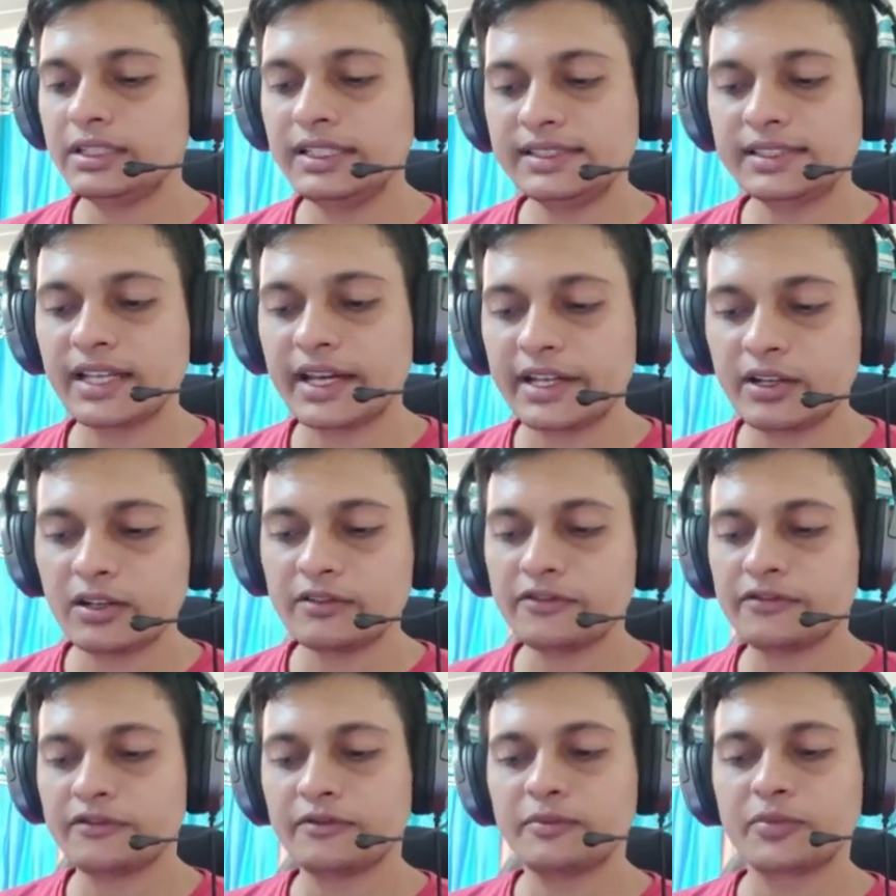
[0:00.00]
These kind
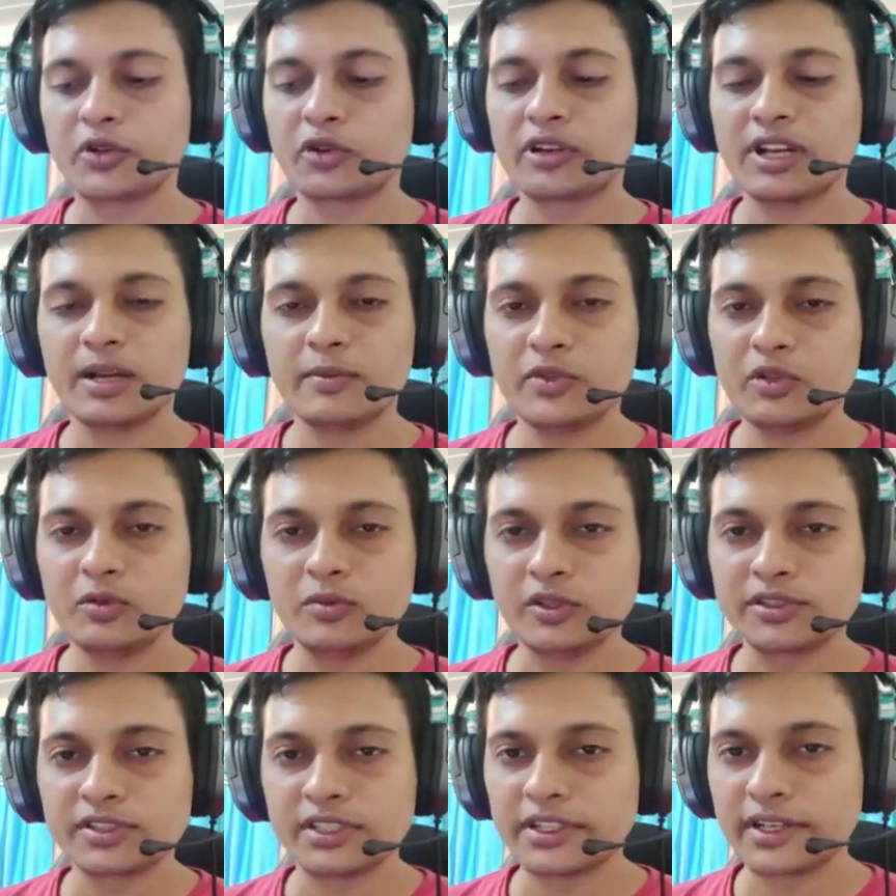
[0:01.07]
of program you
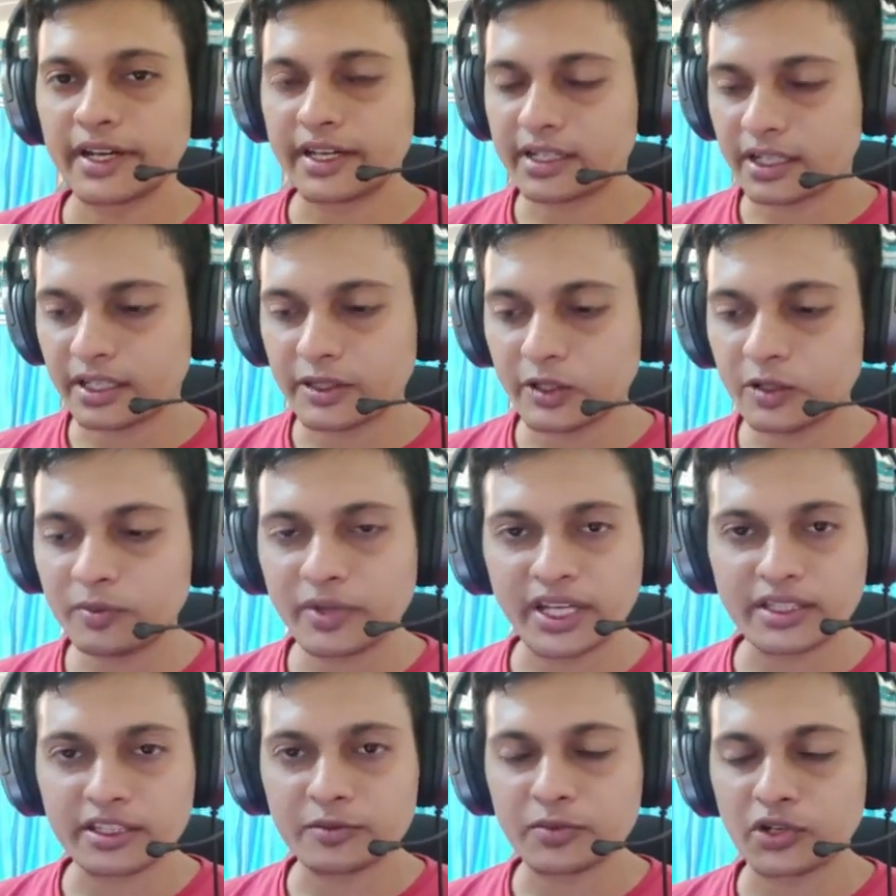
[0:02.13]
mostly write in your
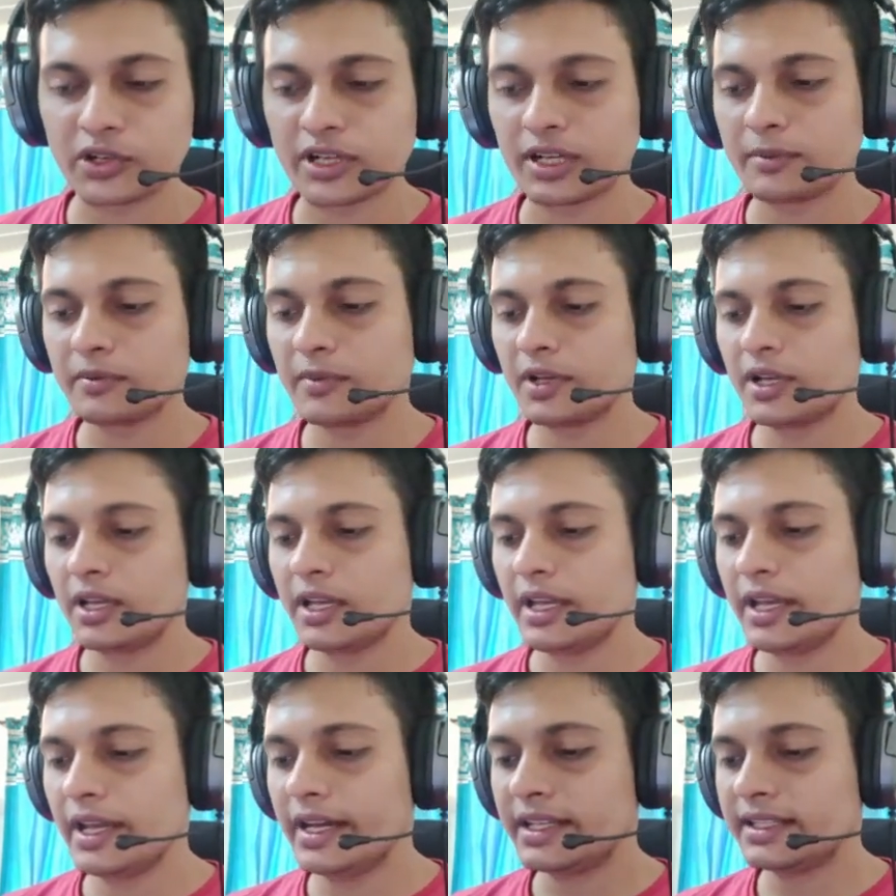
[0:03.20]
Python program.
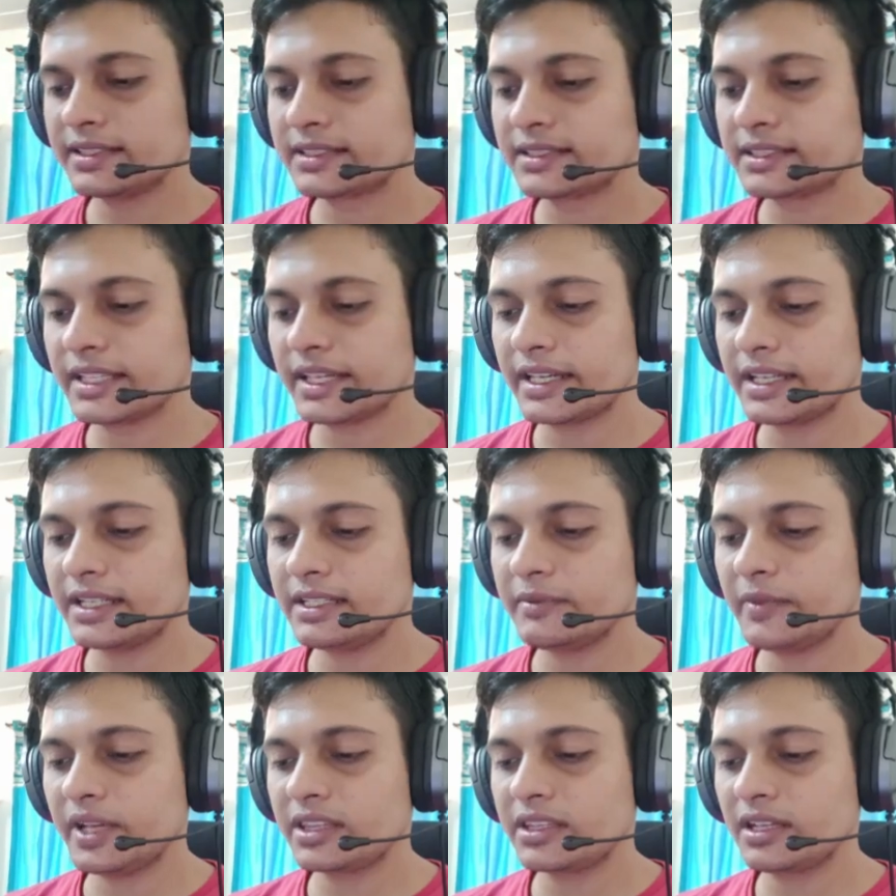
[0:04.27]
And the
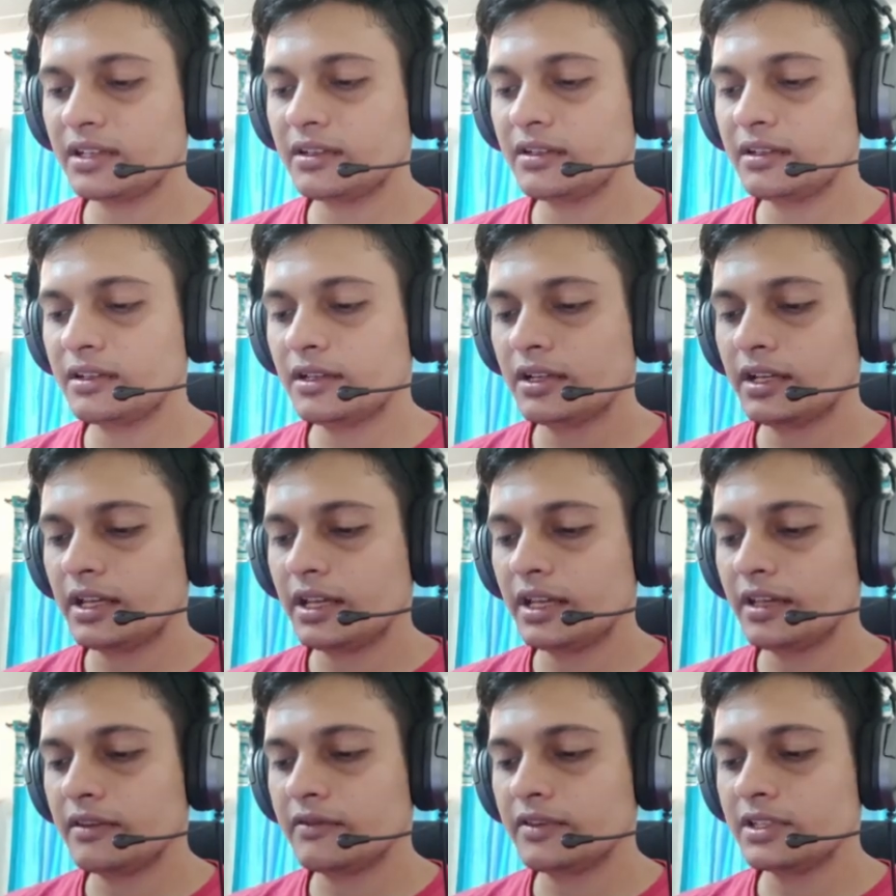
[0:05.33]
second method
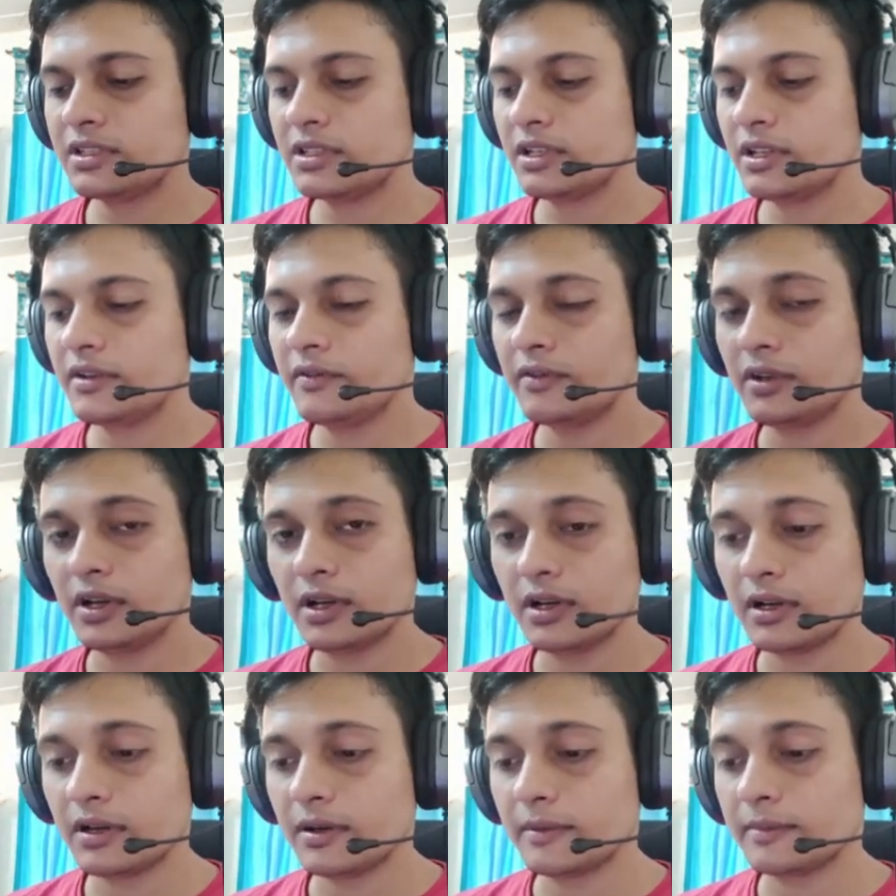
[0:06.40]
in
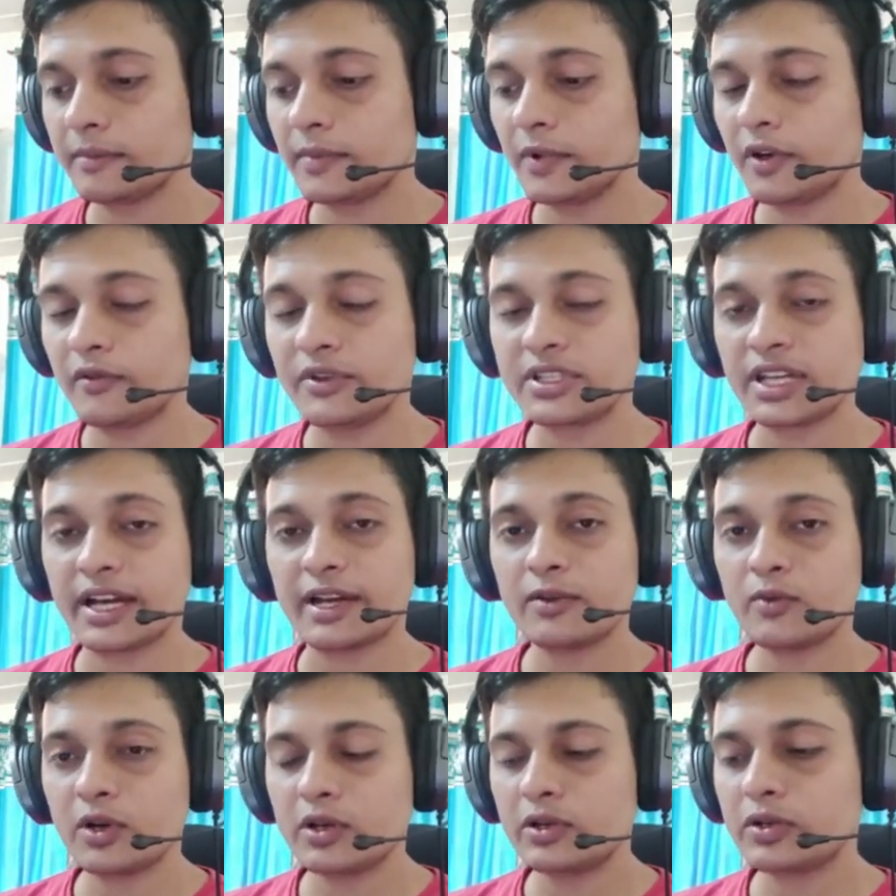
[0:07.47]
uh, which
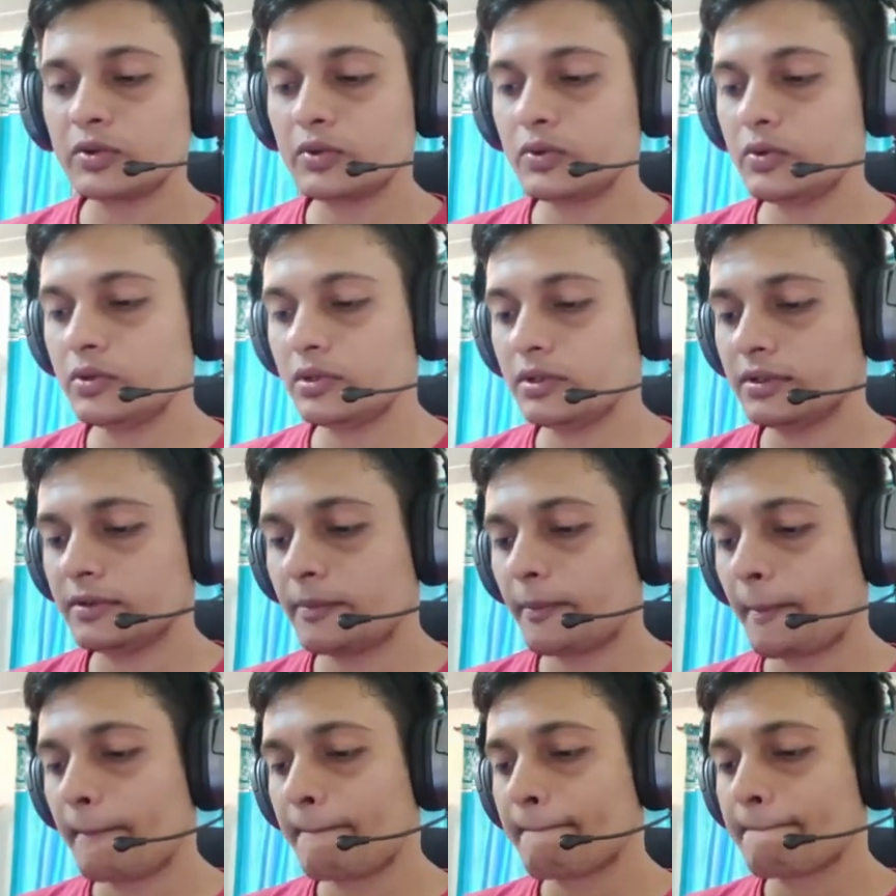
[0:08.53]
I want to
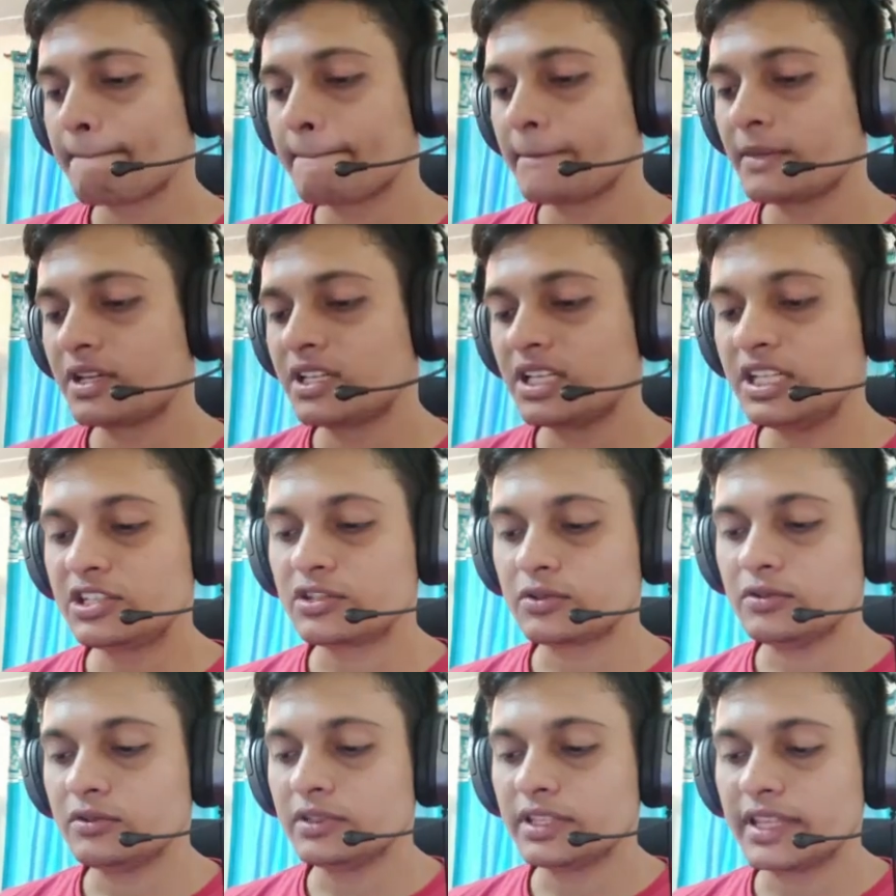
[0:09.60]

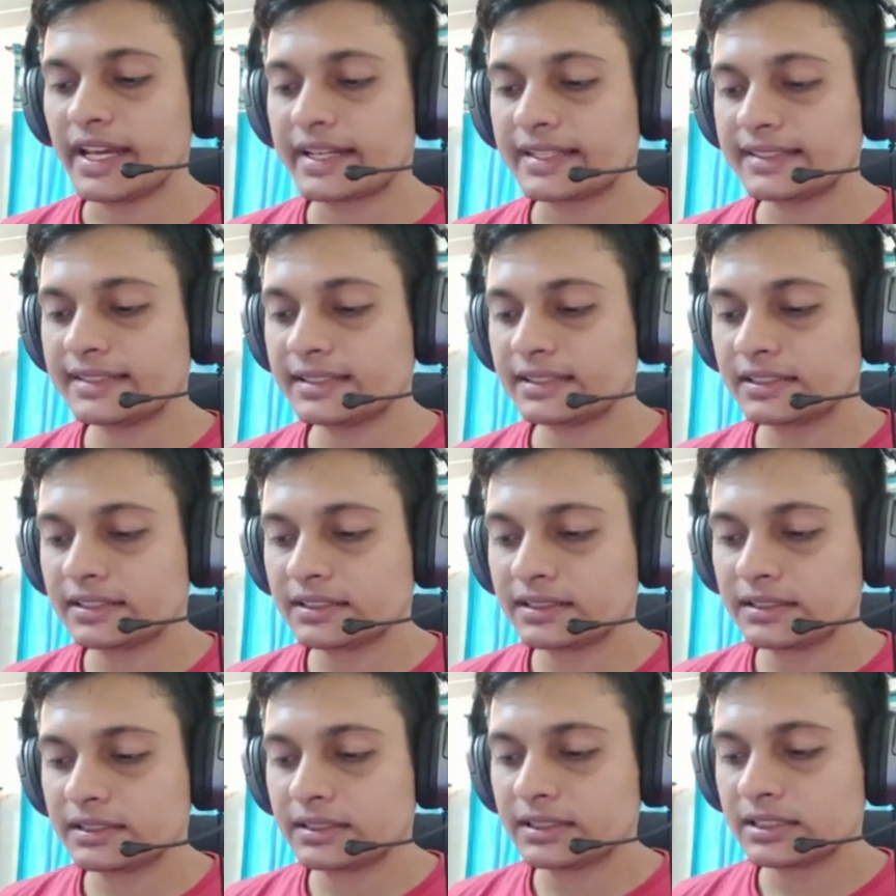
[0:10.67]
teach you, that is
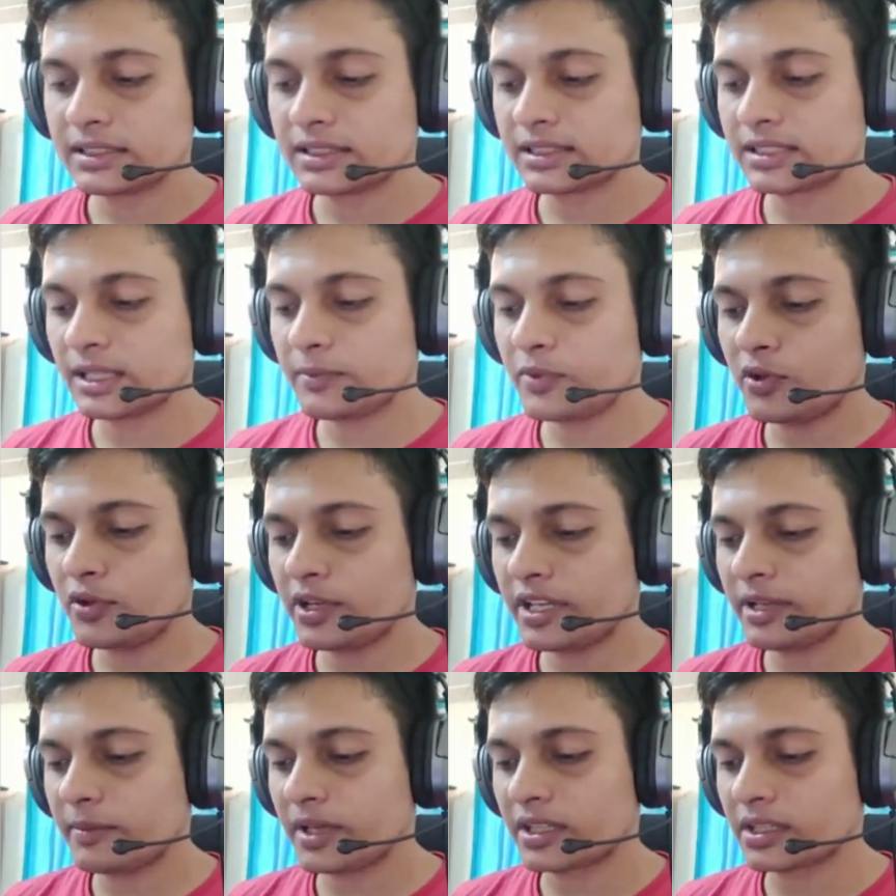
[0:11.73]

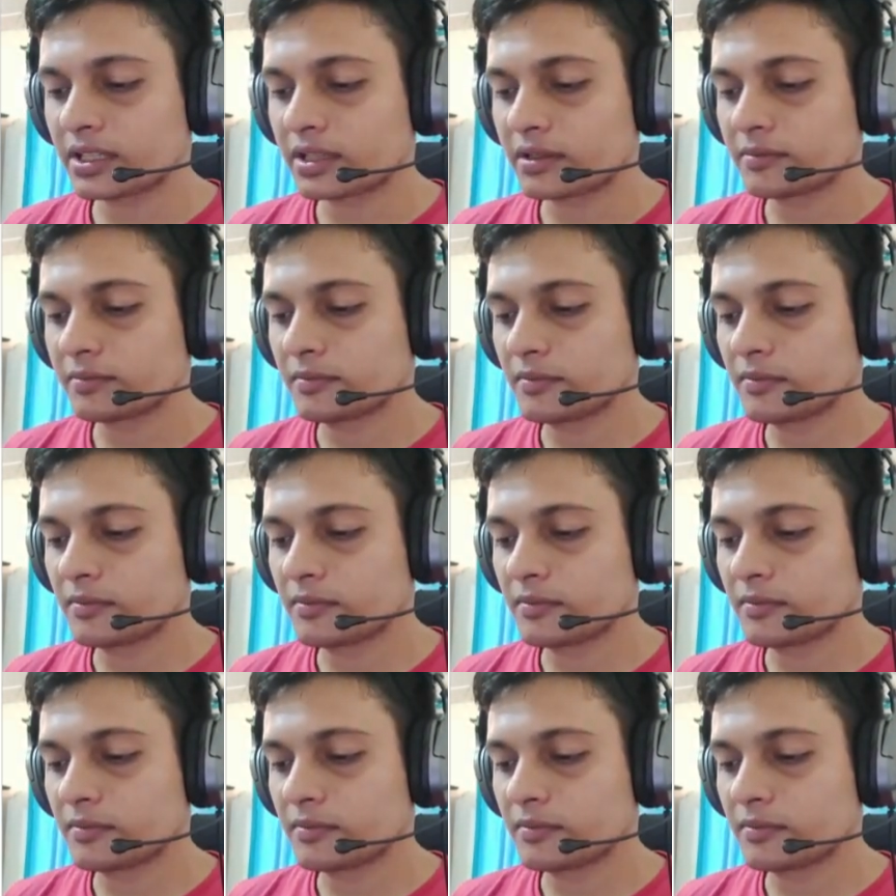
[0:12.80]
supporting method.